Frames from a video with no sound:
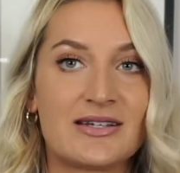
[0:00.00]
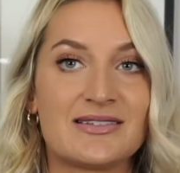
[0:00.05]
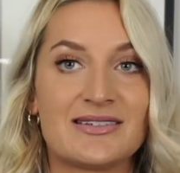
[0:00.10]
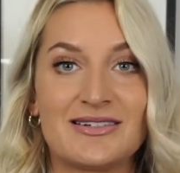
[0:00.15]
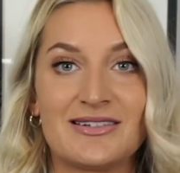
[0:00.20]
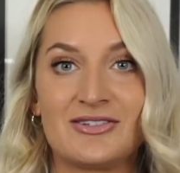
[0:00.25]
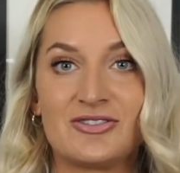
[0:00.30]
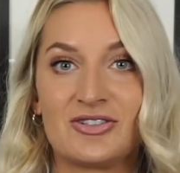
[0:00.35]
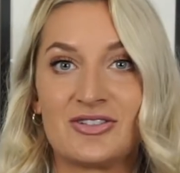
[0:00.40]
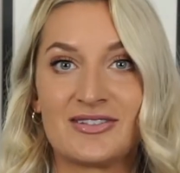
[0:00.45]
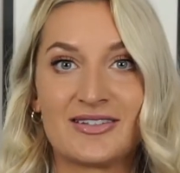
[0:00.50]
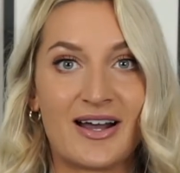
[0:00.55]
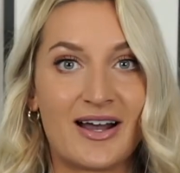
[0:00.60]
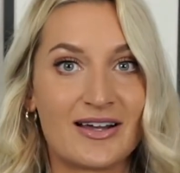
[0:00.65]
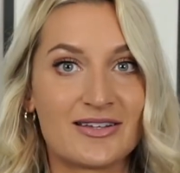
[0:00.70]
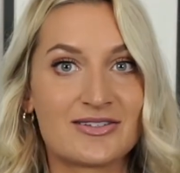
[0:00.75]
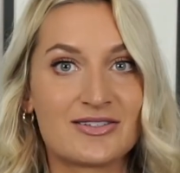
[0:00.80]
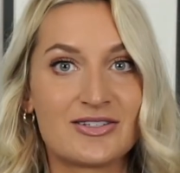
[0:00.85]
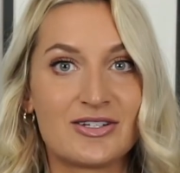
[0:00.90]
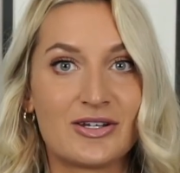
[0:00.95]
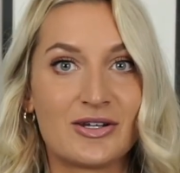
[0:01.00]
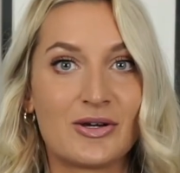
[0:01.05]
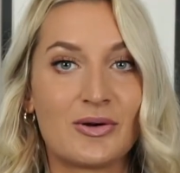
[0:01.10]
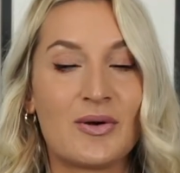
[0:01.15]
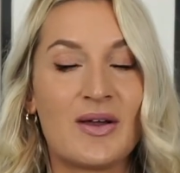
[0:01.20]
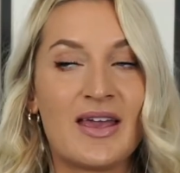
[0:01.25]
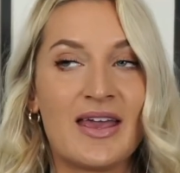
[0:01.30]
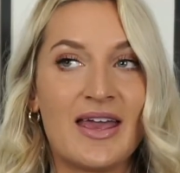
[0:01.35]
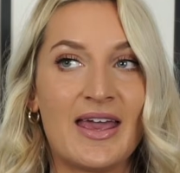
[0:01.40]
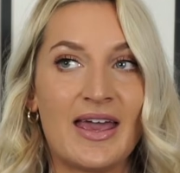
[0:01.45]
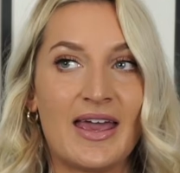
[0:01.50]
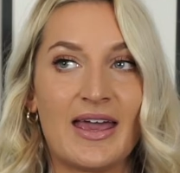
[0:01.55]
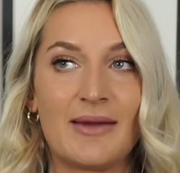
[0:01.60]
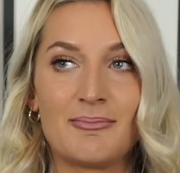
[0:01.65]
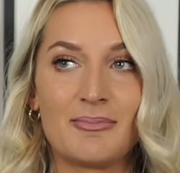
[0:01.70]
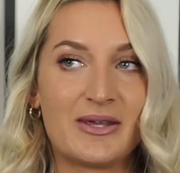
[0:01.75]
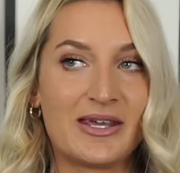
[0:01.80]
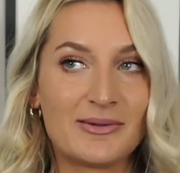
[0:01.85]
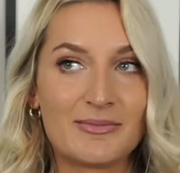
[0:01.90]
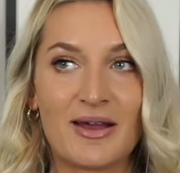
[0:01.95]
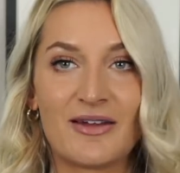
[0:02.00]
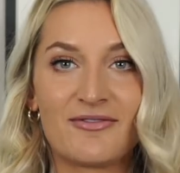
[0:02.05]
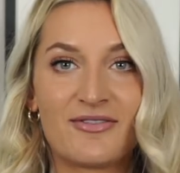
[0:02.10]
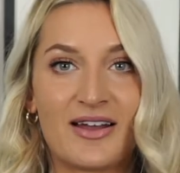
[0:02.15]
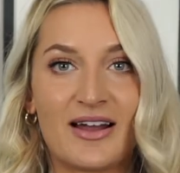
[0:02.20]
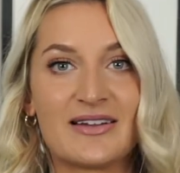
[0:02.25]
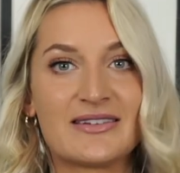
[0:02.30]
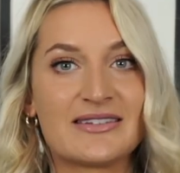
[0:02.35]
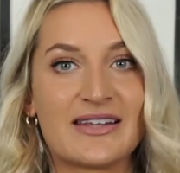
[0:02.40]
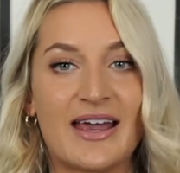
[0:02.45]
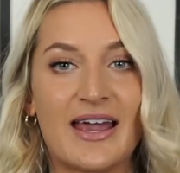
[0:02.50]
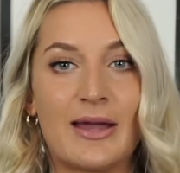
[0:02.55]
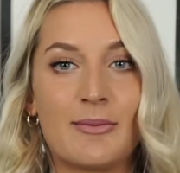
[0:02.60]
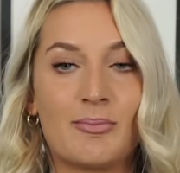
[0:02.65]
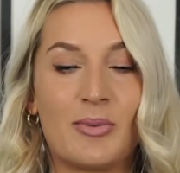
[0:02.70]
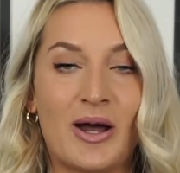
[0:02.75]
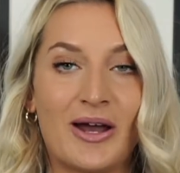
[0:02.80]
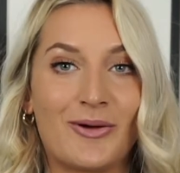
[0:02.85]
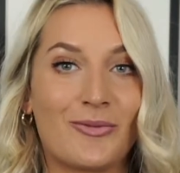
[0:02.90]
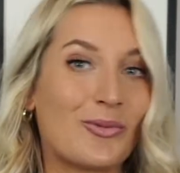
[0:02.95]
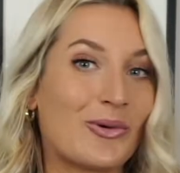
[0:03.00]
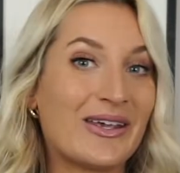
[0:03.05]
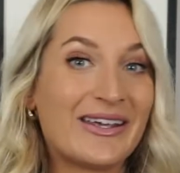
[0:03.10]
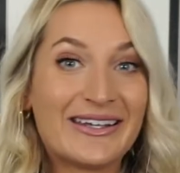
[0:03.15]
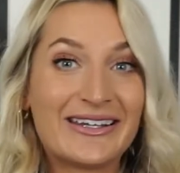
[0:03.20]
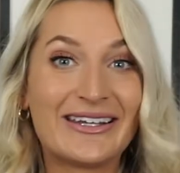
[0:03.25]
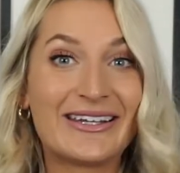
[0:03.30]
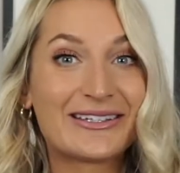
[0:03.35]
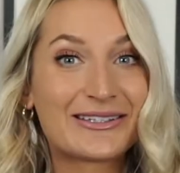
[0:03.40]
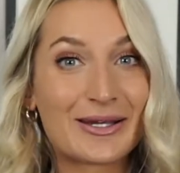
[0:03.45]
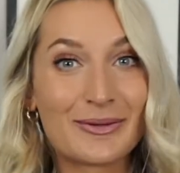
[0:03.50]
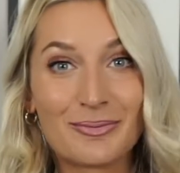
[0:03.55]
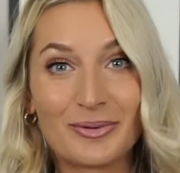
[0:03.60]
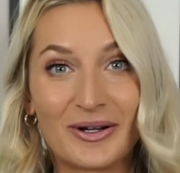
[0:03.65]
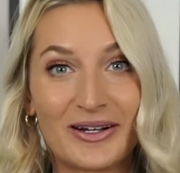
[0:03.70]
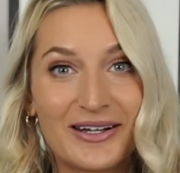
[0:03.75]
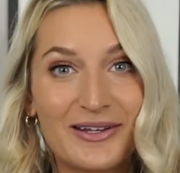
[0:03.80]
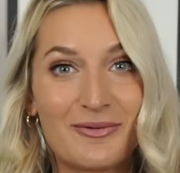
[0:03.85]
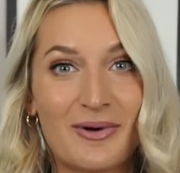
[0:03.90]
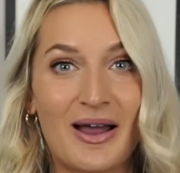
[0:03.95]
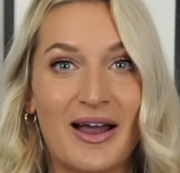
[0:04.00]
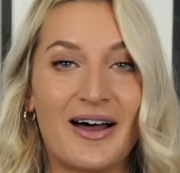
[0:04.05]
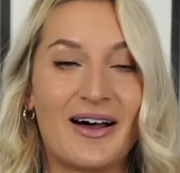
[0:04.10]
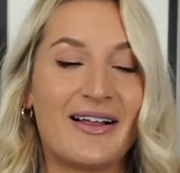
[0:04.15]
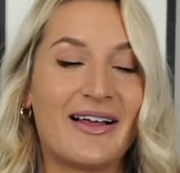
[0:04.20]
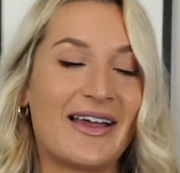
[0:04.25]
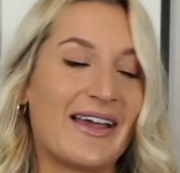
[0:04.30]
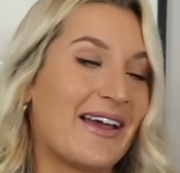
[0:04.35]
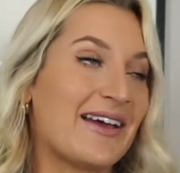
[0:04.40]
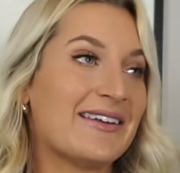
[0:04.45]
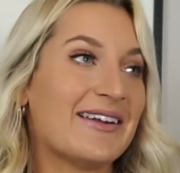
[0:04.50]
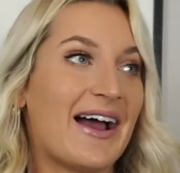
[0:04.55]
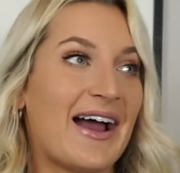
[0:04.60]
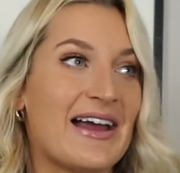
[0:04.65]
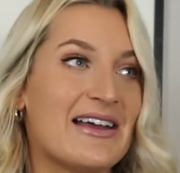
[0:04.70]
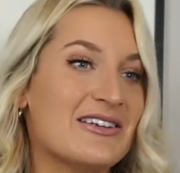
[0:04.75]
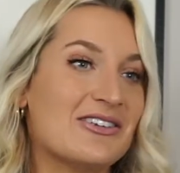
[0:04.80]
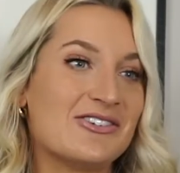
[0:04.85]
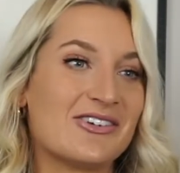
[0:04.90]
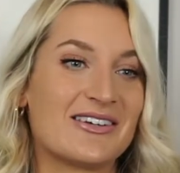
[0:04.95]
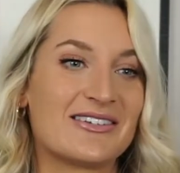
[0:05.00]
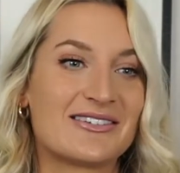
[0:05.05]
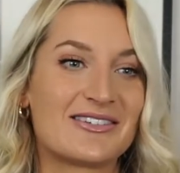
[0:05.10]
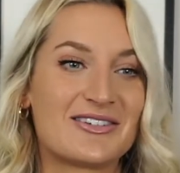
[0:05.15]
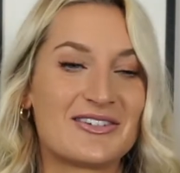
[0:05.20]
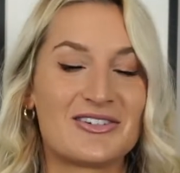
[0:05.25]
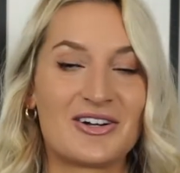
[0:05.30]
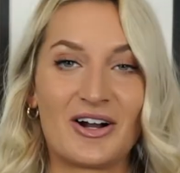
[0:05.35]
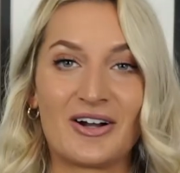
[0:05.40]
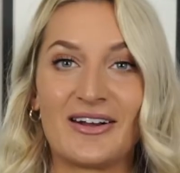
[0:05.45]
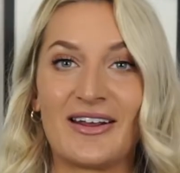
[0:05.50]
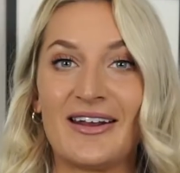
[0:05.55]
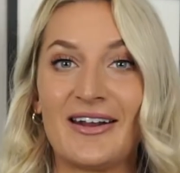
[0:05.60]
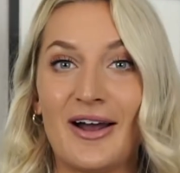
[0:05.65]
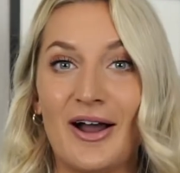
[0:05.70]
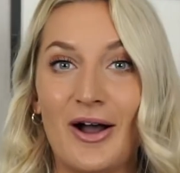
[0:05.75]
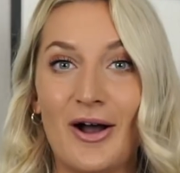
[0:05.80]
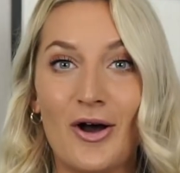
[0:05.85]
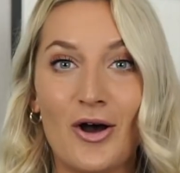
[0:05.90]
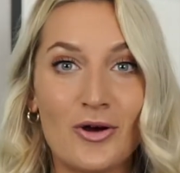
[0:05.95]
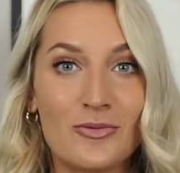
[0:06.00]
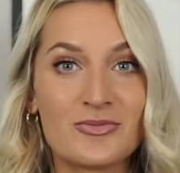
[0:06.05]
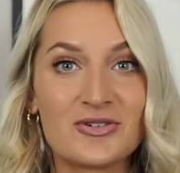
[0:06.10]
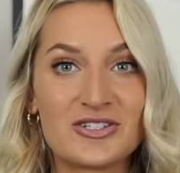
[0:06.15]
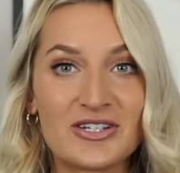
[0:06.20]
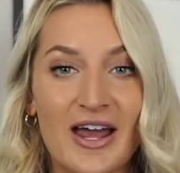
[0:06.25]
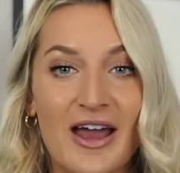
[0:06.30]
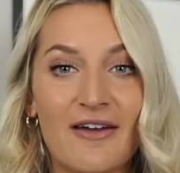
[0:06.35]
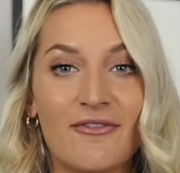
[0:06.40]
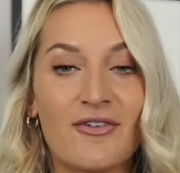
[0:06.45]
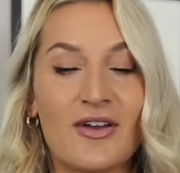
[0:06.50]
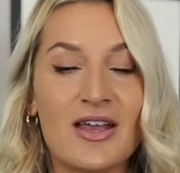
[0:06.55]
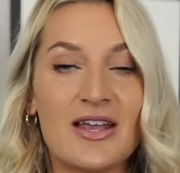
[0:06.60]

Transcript: It is just us two, me and my fiance, but we eat pretty well, and I just started a Home Chef